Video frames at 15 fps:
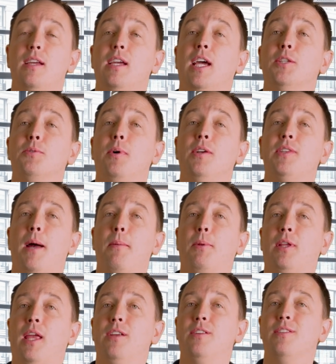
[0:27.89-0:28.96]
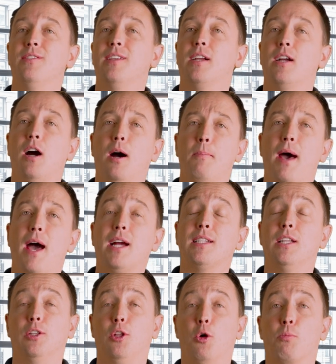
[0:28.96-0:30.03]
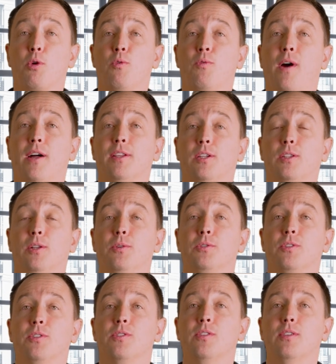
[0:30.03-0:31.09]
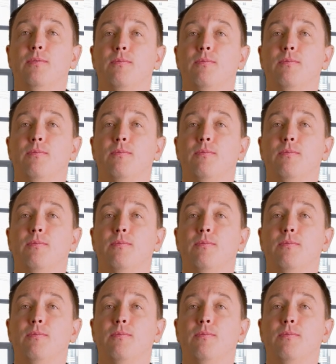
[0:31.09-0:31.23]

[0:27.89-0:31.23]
as well as applications in compact and low-profile enclosures.